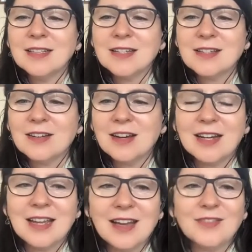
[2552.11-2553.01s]
is there
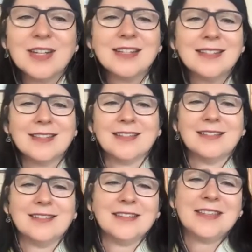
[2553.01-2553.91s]
any evidence,
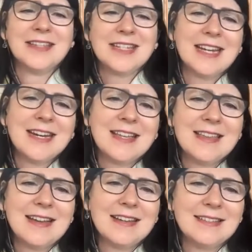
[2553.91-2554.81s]
or are they studying
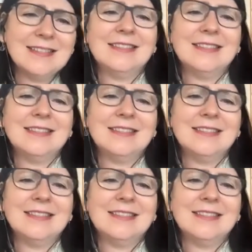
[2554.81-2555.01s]
that?